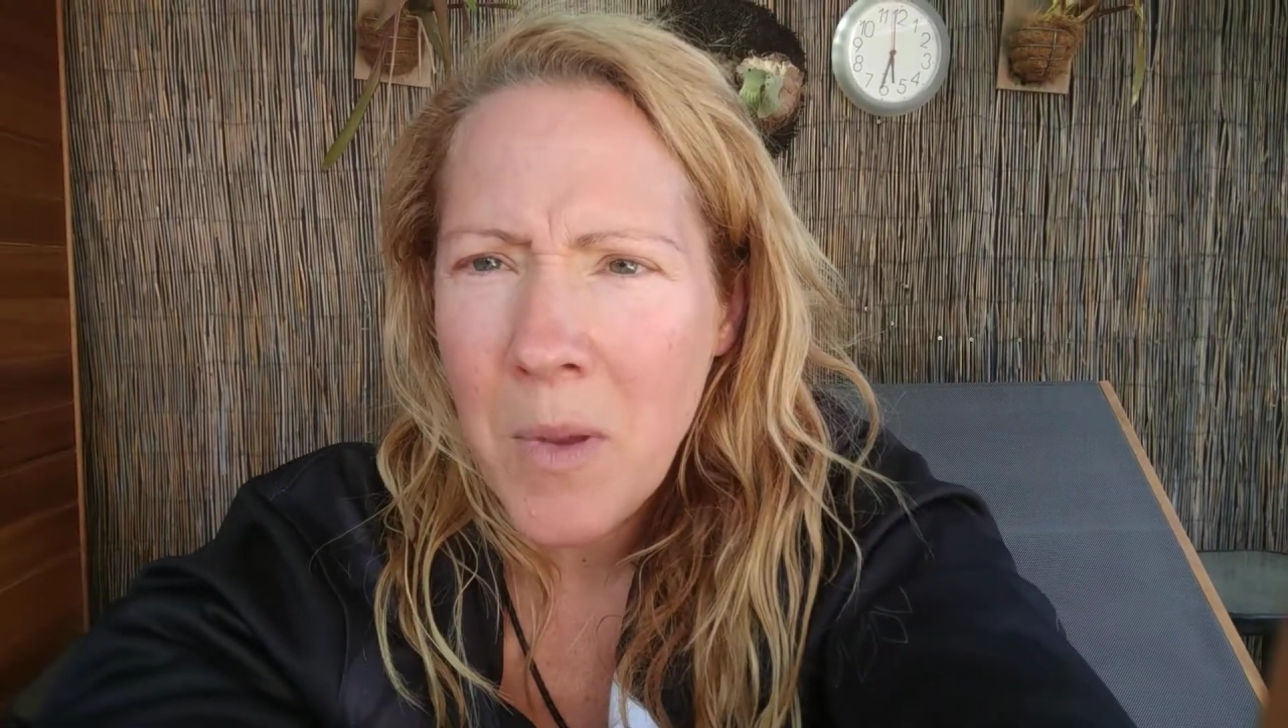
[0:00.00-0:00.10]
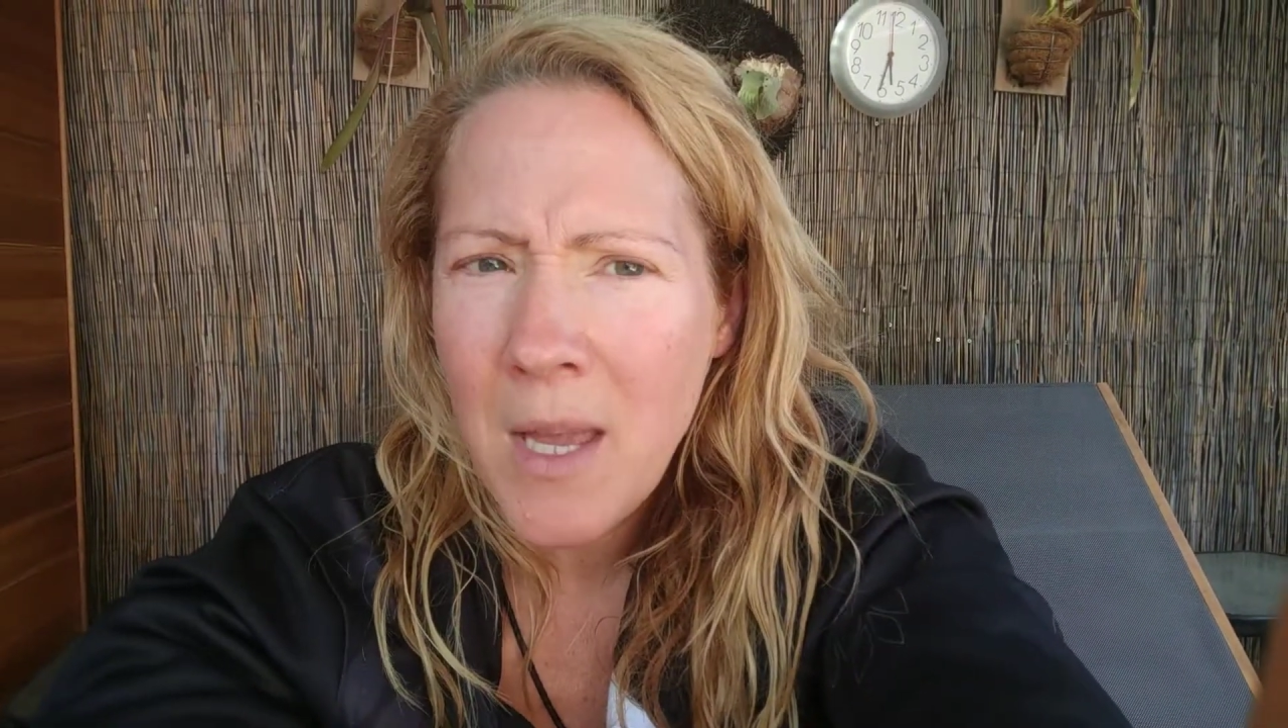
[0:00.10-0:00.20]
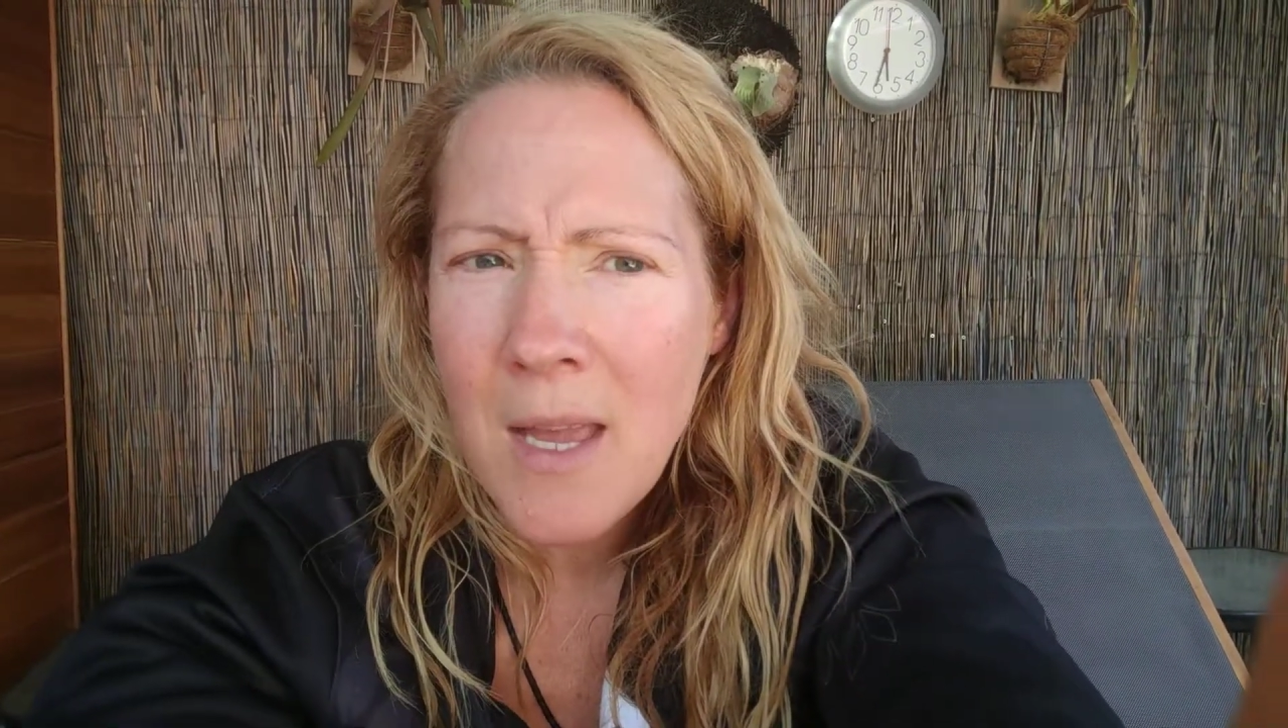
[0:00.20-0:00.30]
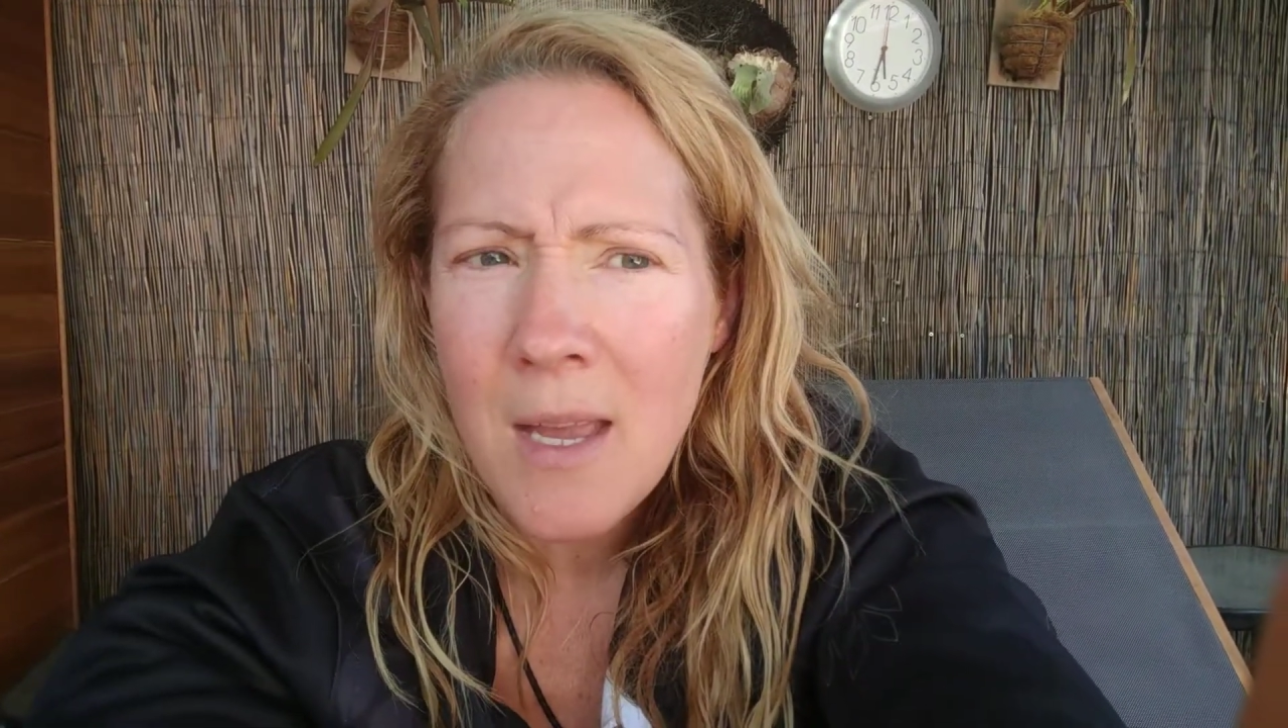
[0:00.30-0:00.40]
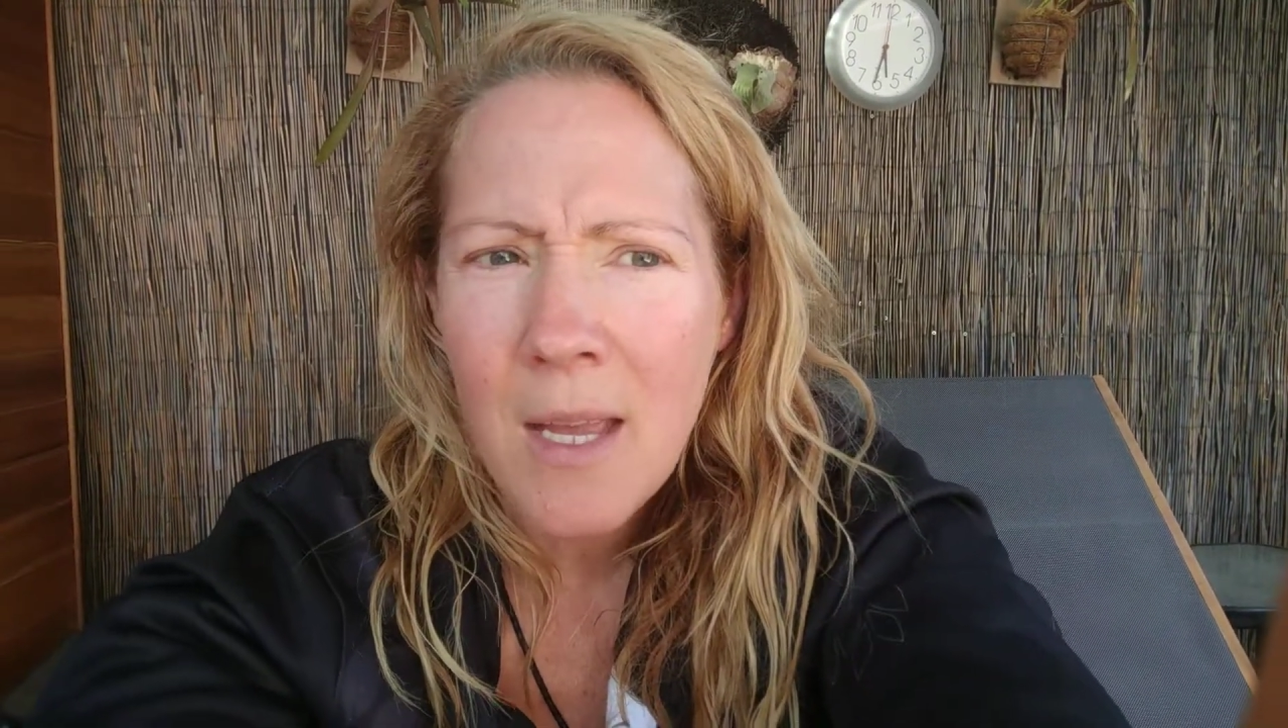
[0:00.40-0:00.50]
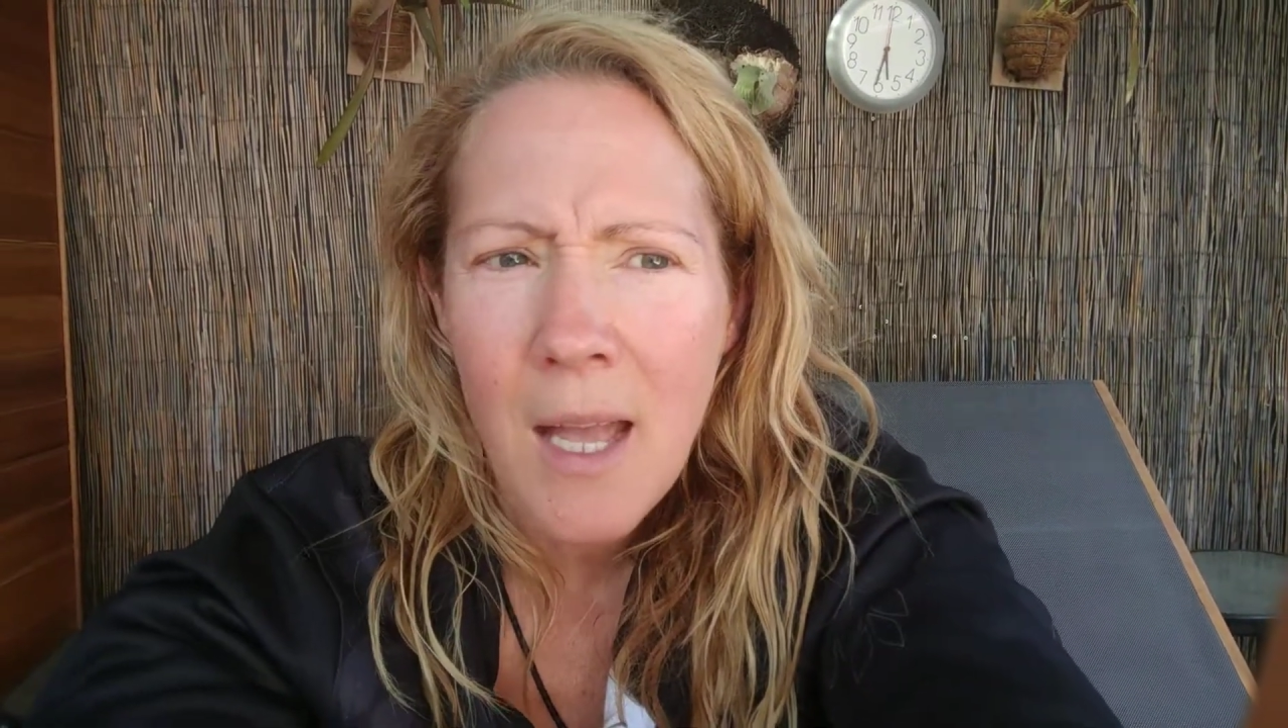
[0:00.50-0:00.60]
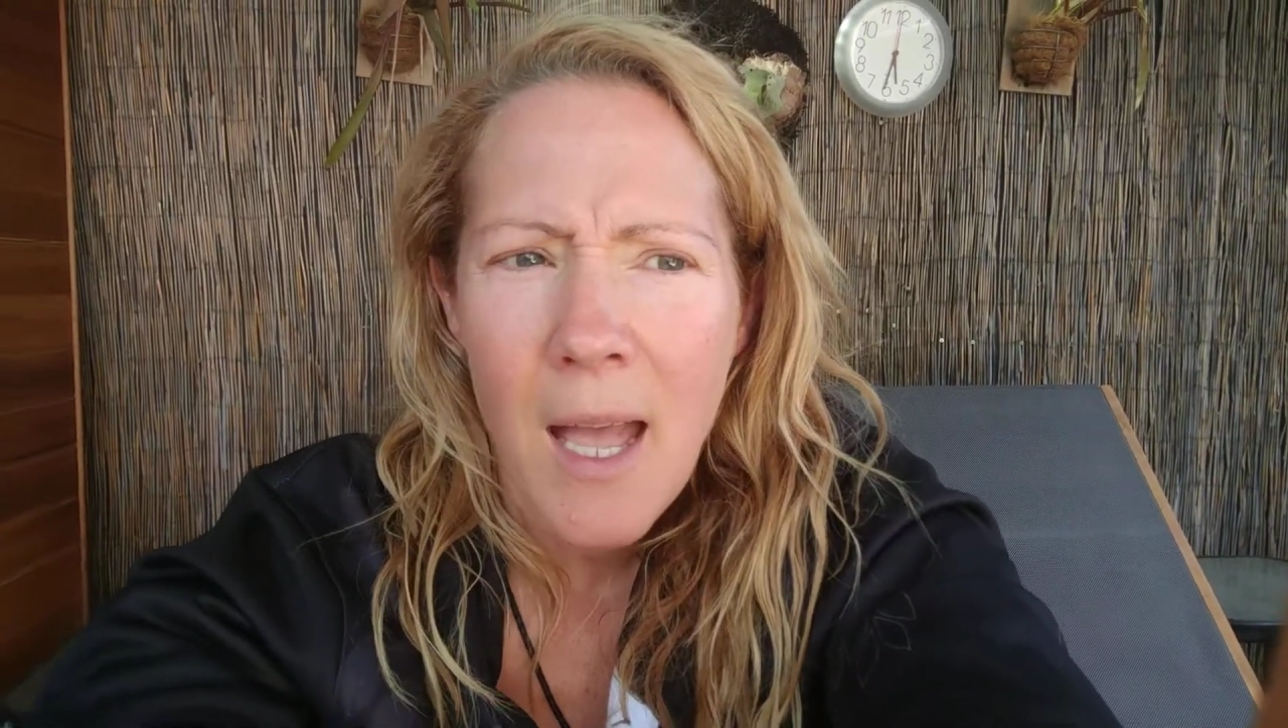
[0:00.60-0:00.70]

me